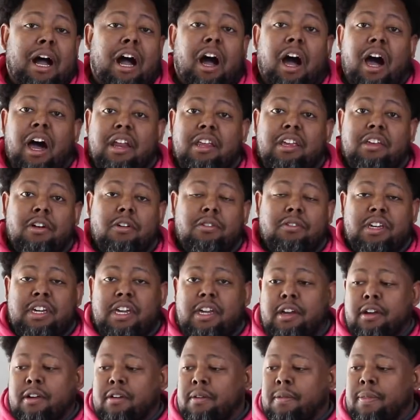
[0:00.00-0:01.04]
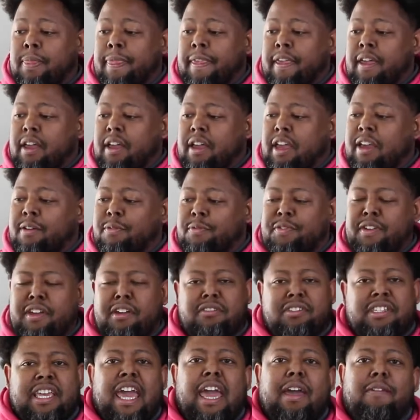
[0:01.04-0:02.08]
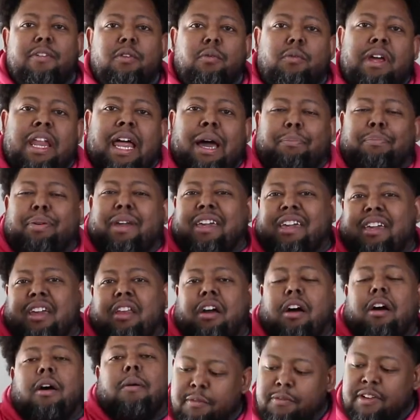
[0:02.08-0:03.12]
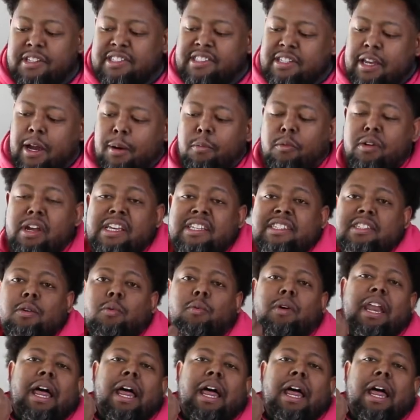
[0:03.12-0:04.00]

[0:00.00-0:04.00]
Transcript: my audio gear, it feels heavy when I pick it up. For some reason,